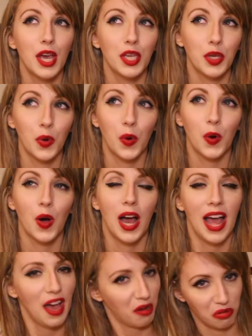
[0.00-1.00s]
your
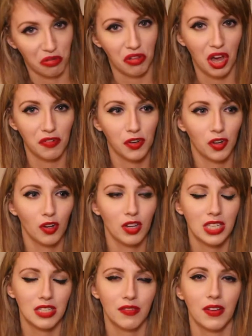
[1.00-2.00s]
health. I've got
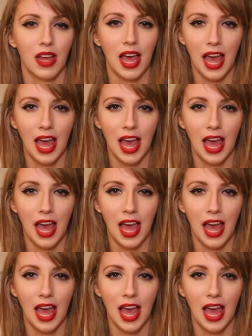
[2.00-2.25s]
lots of